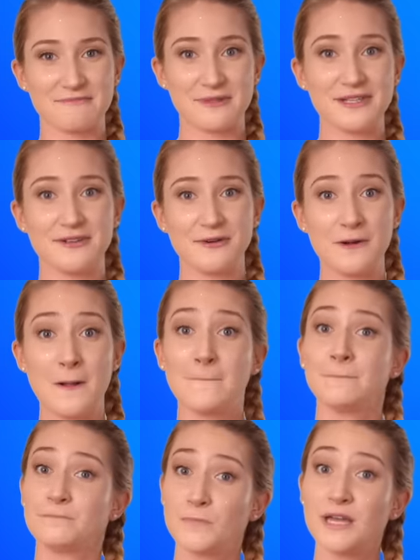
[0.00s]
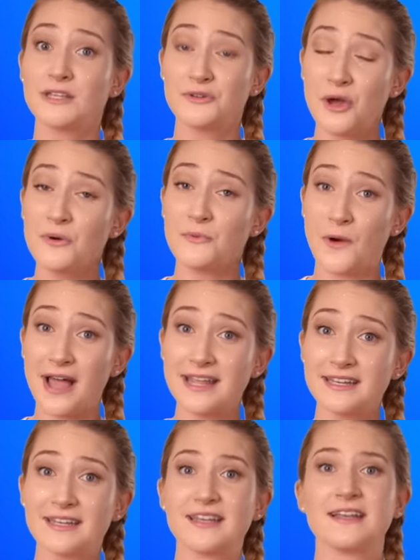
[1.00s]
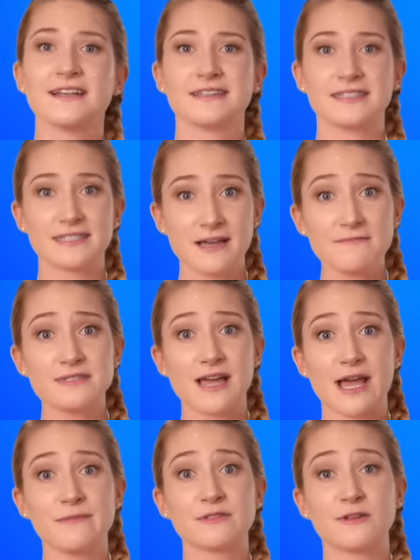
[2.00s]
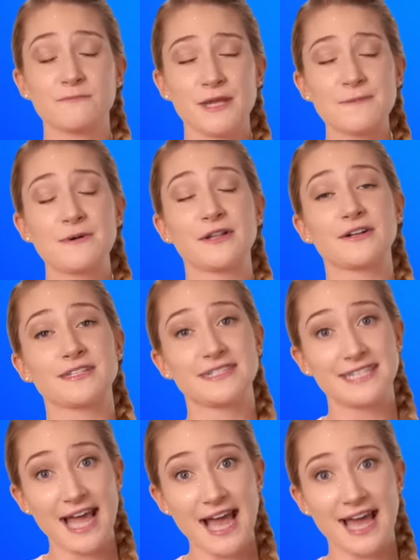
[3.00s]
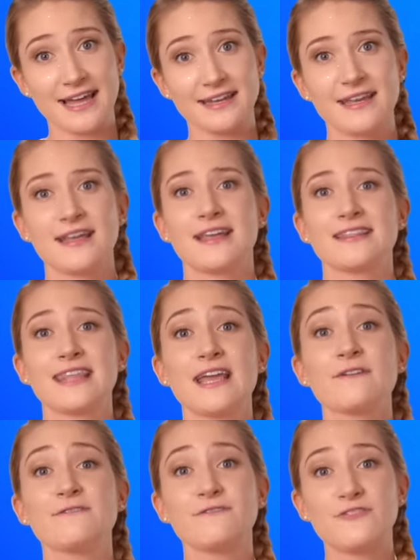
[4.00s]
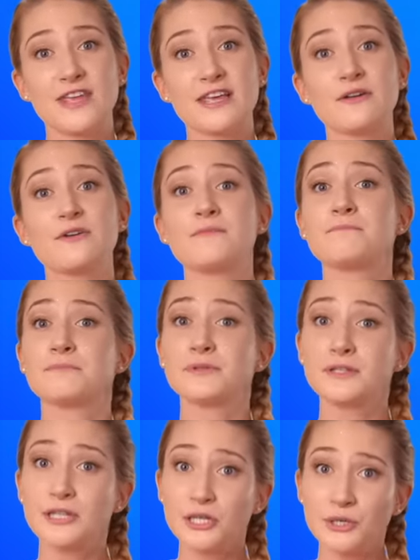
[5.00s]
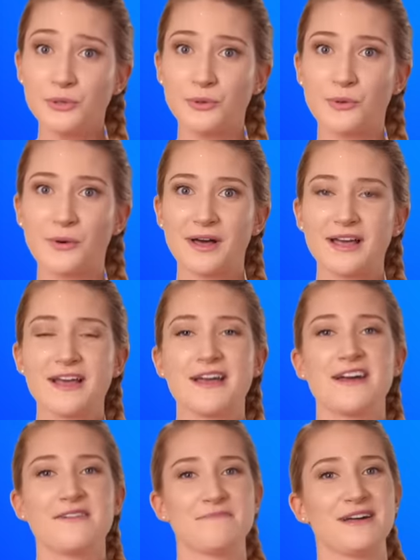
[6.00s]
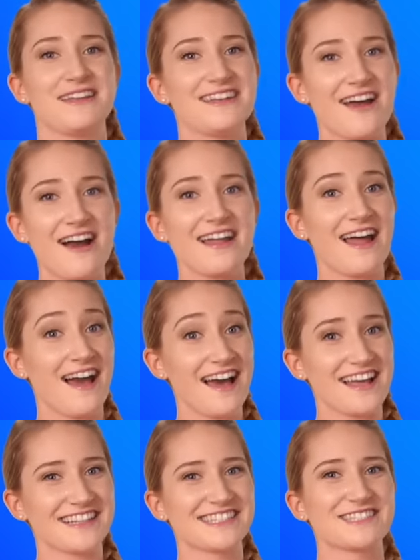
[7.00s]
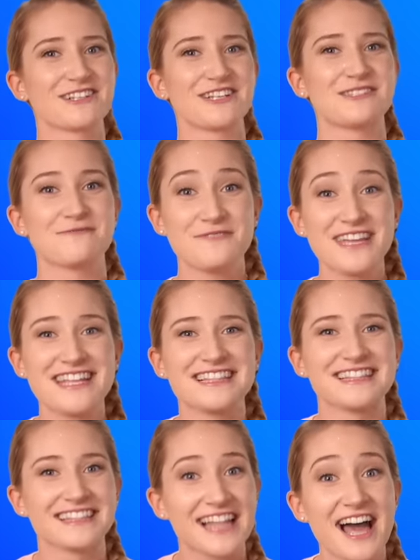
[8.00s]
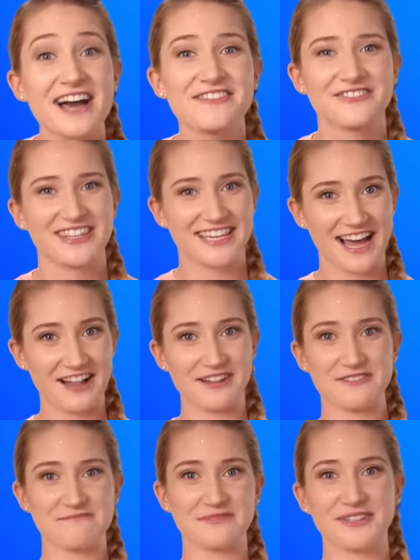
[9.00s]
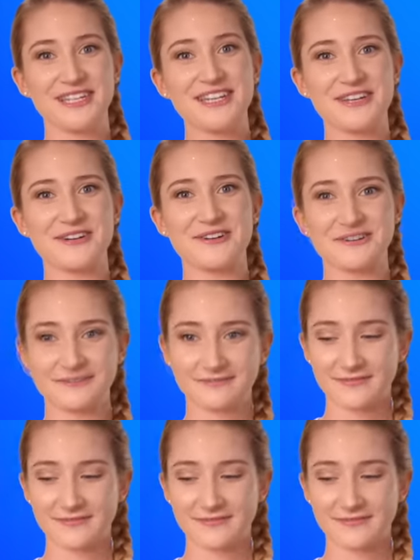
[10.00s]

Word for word: blue, but you know what? Sometimes when people are sad, they feel blue. But not us, because we love the color blue.